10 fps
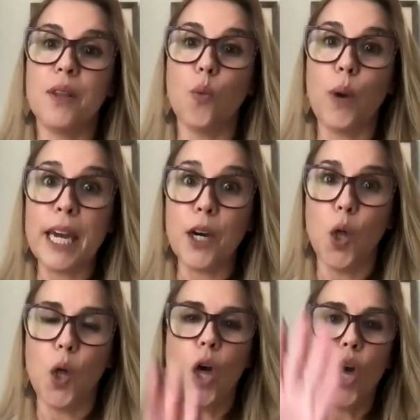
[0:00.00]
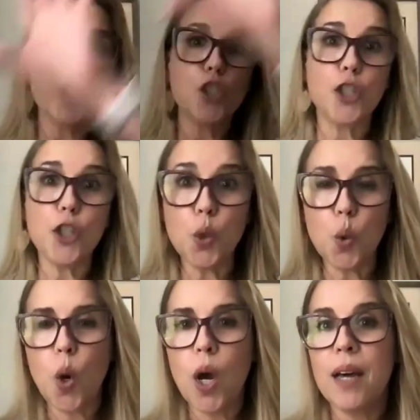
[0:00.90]
wheel
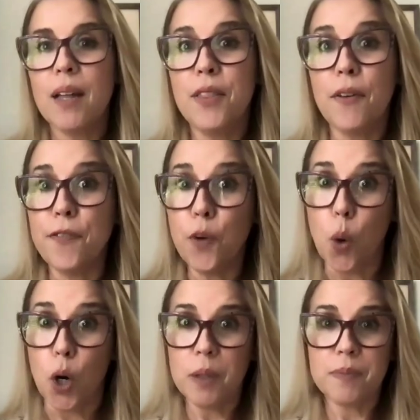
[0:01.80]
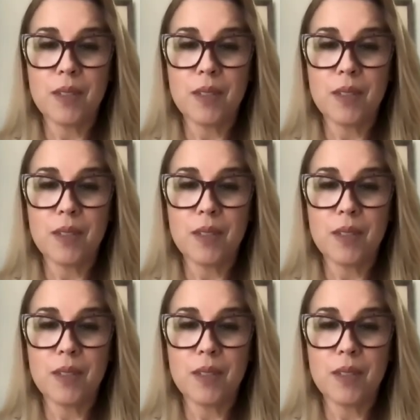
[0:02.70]
to the fool.